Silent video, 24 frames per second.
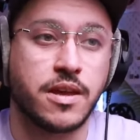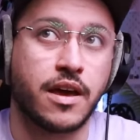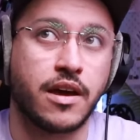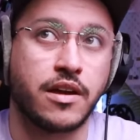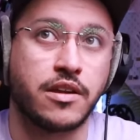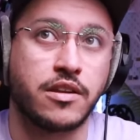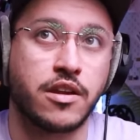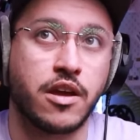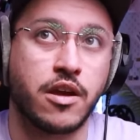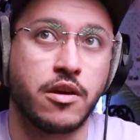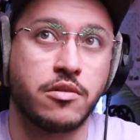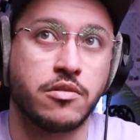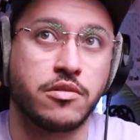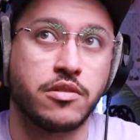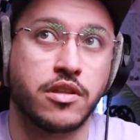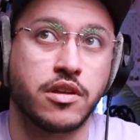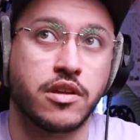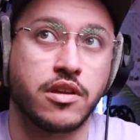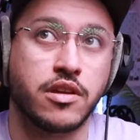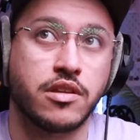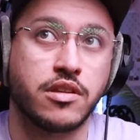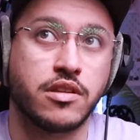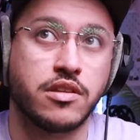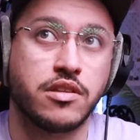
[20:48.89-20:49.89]
I know
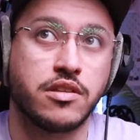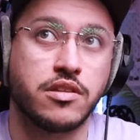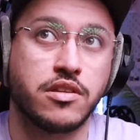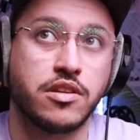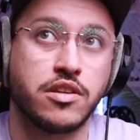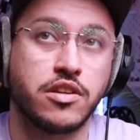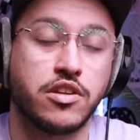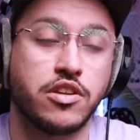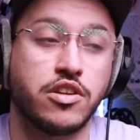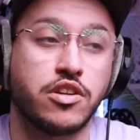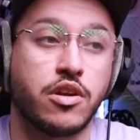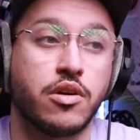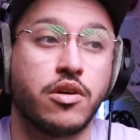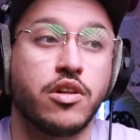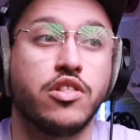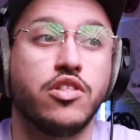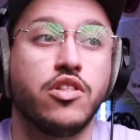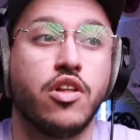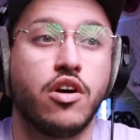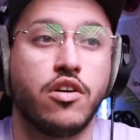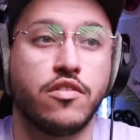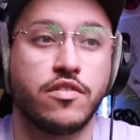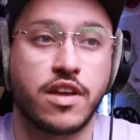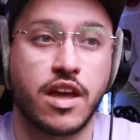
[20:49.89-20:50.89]
that, you know, a
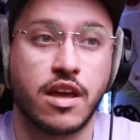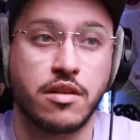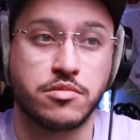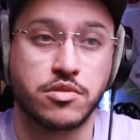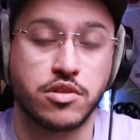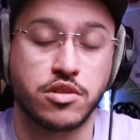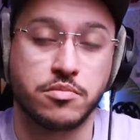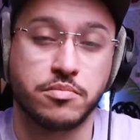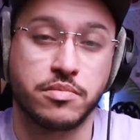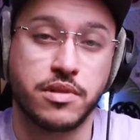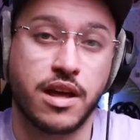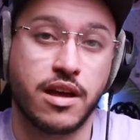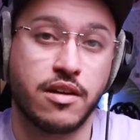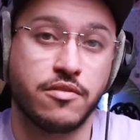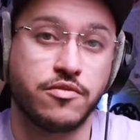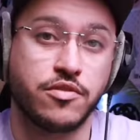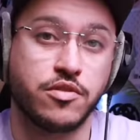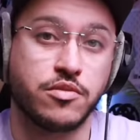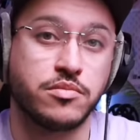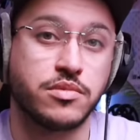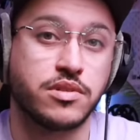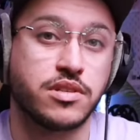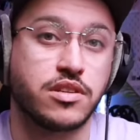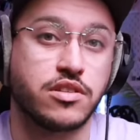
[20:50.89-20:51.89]
lot of games on the
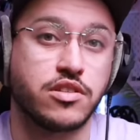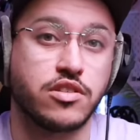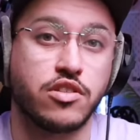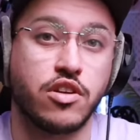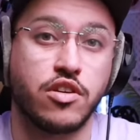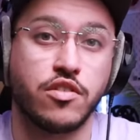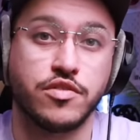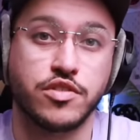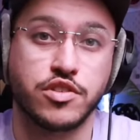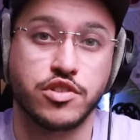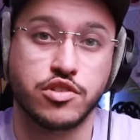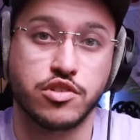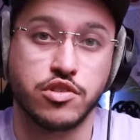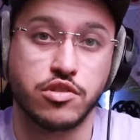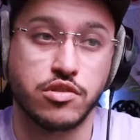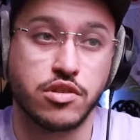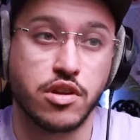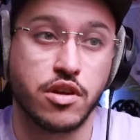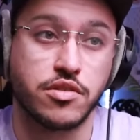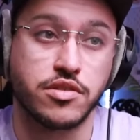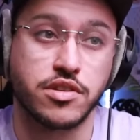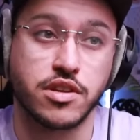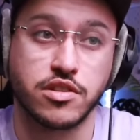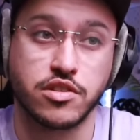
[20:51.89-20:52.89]
platforms, there's a lot of
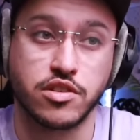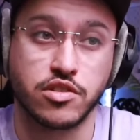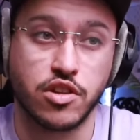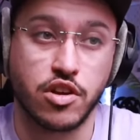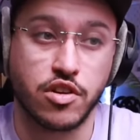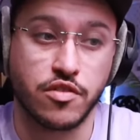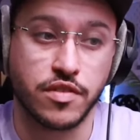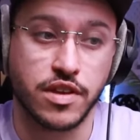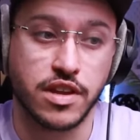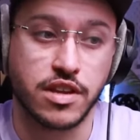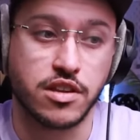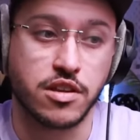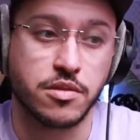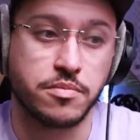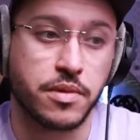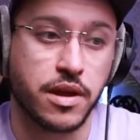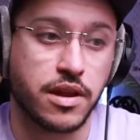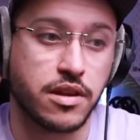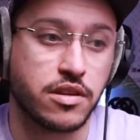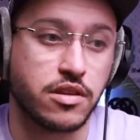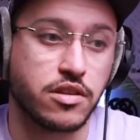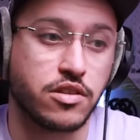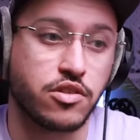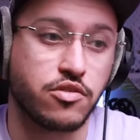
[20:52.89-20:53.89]
studios, there's a lot of
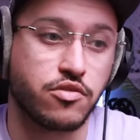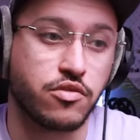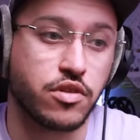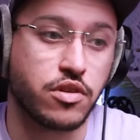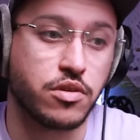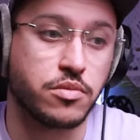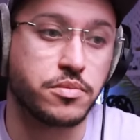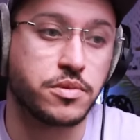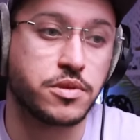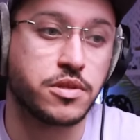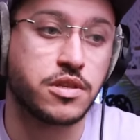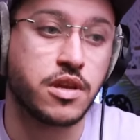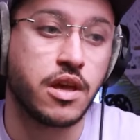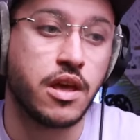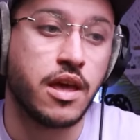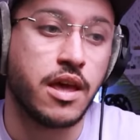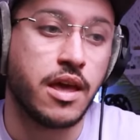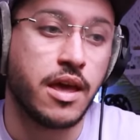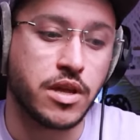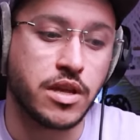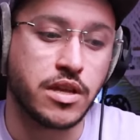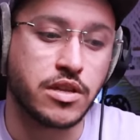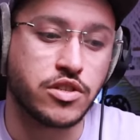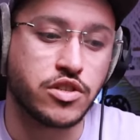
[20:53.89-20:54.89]
independent groups.
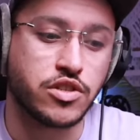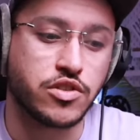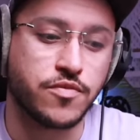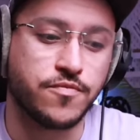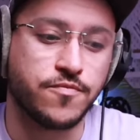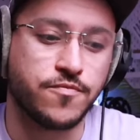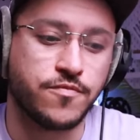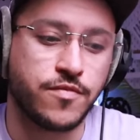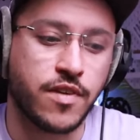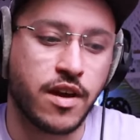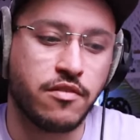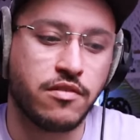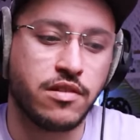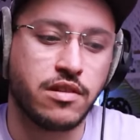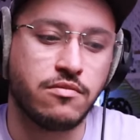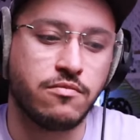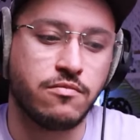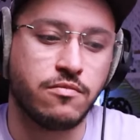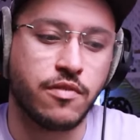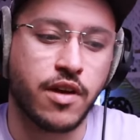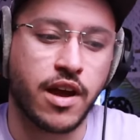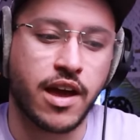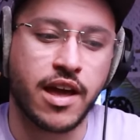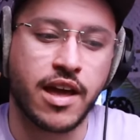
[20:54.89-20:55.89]
It's very
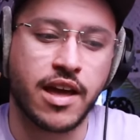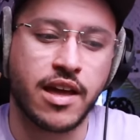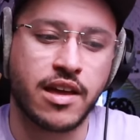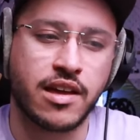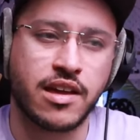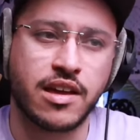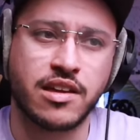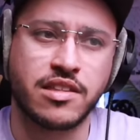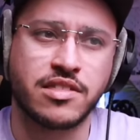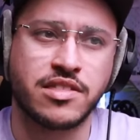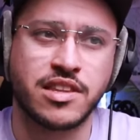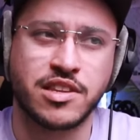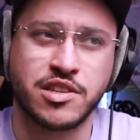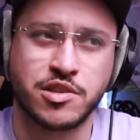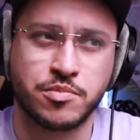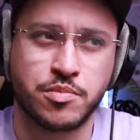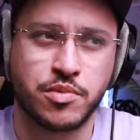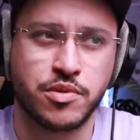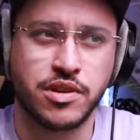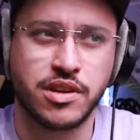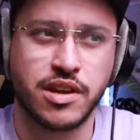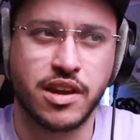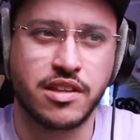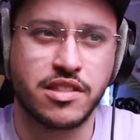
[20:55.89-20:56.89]
rare at this
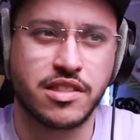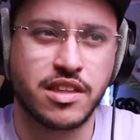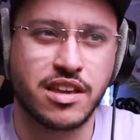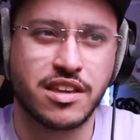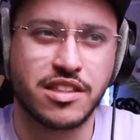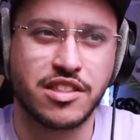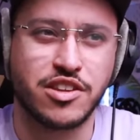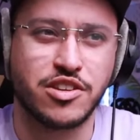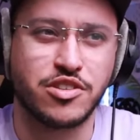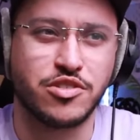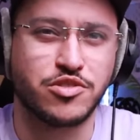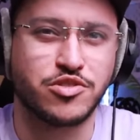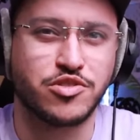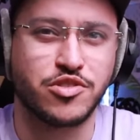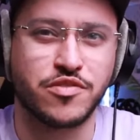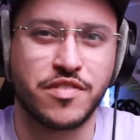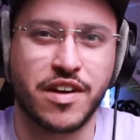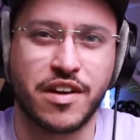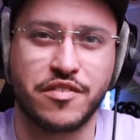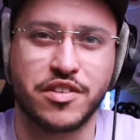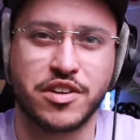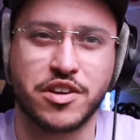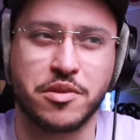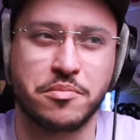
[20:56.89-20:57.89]
point, I think, that you sort of
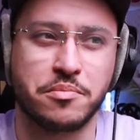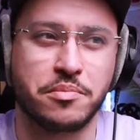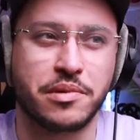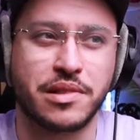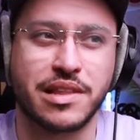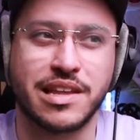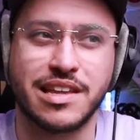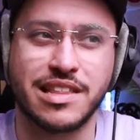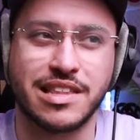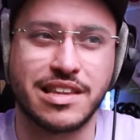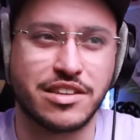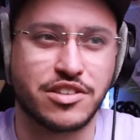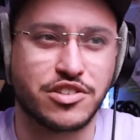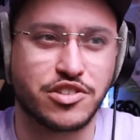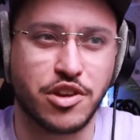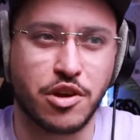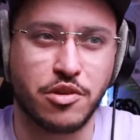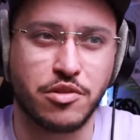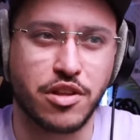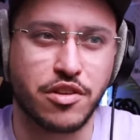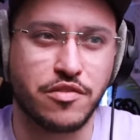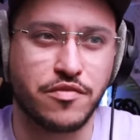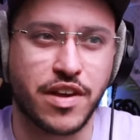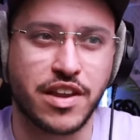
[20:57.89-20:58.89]
have a completely
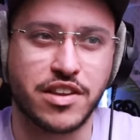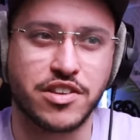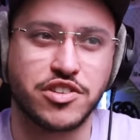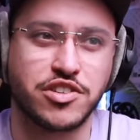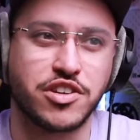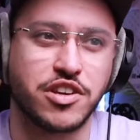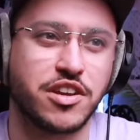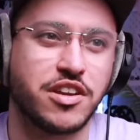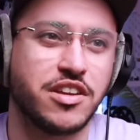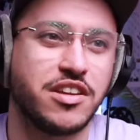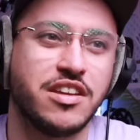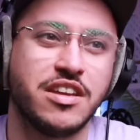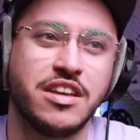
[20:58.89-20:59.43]
solo venture.